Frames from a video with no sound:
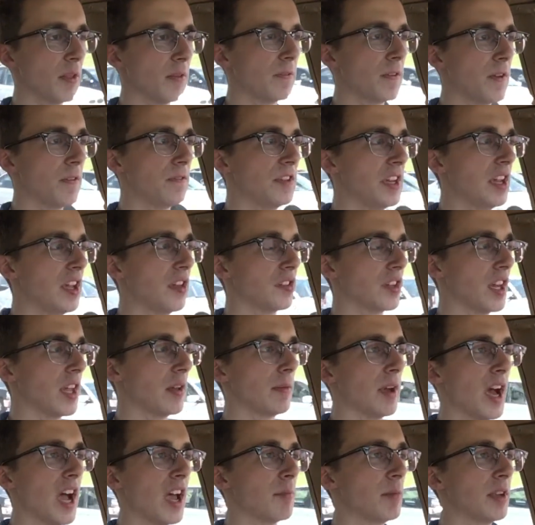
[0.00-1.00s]
from the
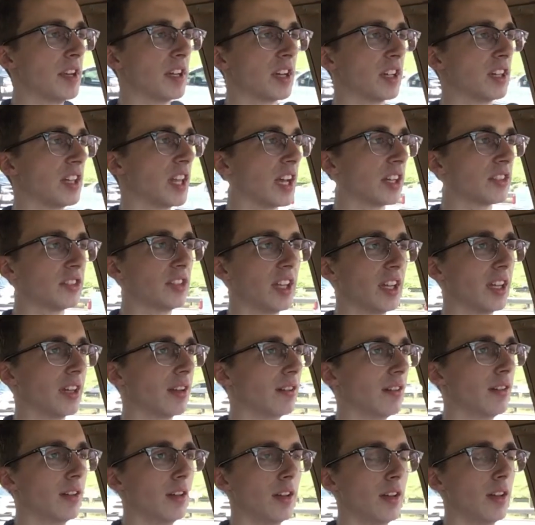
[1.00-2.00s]
50s, and I've been
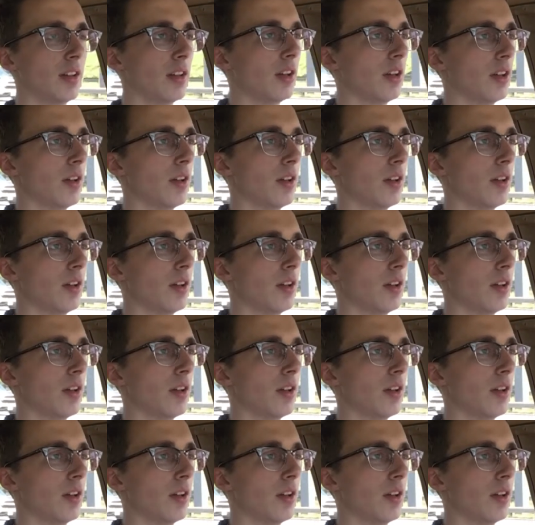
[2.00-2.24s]
collecting.